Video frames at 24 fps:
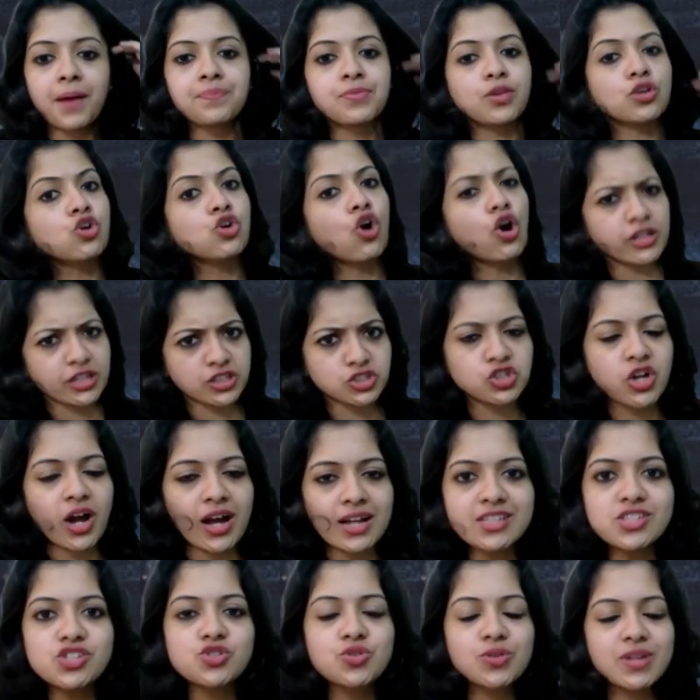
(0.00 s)
got a
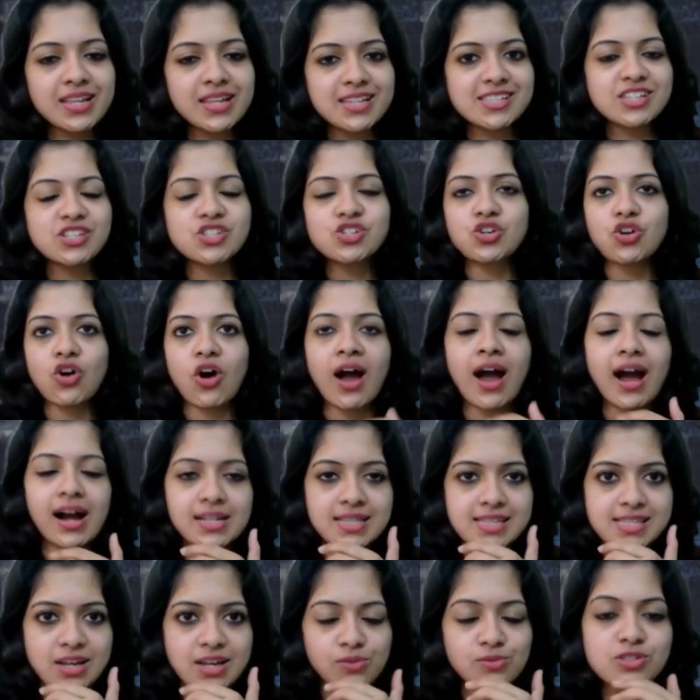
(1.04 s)
chance to listen to your heart
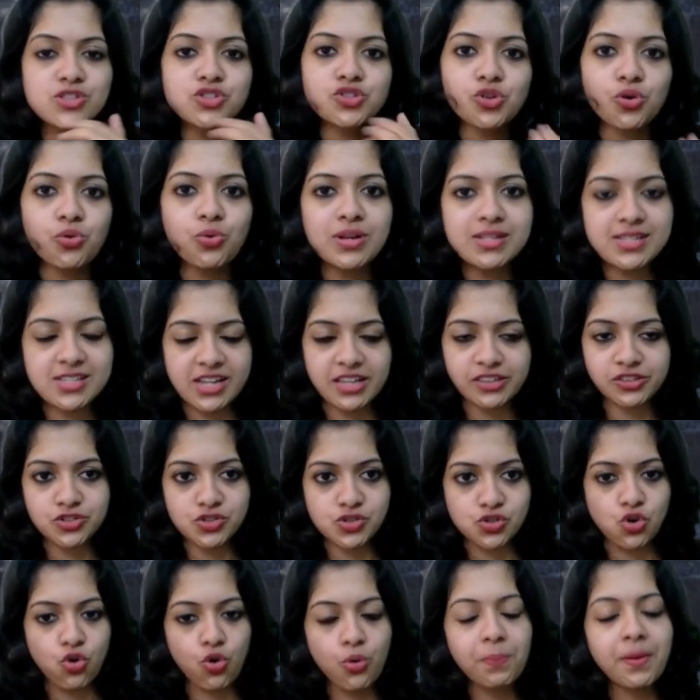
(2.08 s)
sounds through a
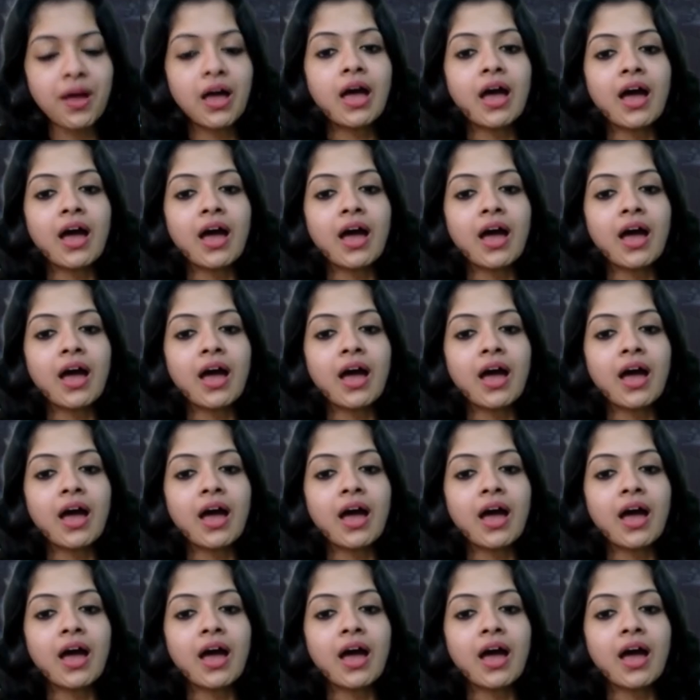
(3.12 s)
stethoscope,